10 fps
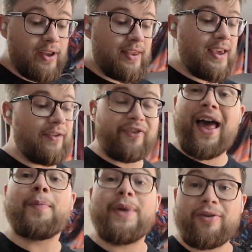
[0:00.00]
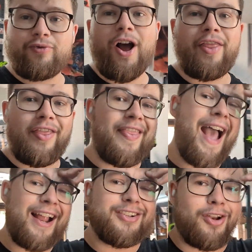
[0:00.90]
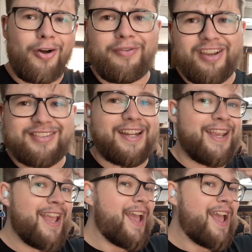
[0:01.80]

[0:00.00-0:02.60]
the flat bit rather than the handle, obviously.